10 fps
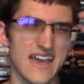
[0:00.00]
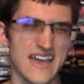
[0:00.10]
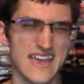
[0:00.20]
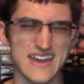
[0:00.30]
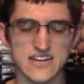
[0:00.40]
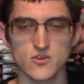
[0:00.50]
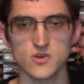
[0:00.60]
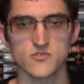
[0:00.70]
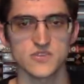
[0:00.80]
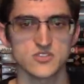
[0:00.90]
and I don't
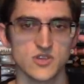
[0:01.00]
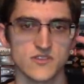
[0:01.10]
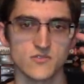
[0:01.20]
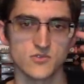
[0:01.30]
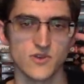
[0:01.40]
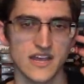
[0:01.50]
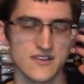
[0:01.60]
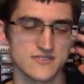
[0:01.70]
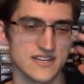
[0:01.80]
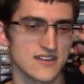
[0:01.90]
want to retread old
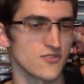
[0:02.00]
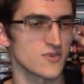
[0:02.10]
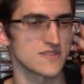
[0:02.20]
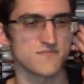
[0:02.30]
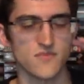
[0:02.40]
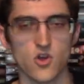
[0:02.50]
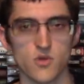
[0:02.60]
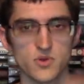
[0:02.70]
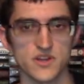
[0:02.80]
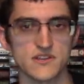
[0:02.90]
ground, and I don't want to
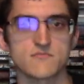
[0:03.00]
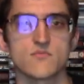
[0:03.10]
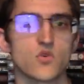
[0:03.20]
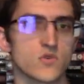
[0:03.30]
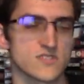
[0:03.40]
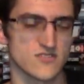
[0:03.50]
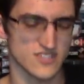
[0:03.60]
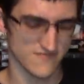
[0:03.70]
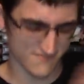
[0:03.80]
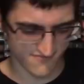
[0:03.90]
harp on it more, so
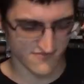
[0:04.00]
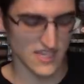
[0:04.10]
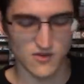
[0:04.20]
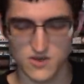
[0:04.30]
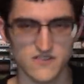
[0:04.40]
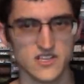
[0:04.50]
just, yeah, whatever.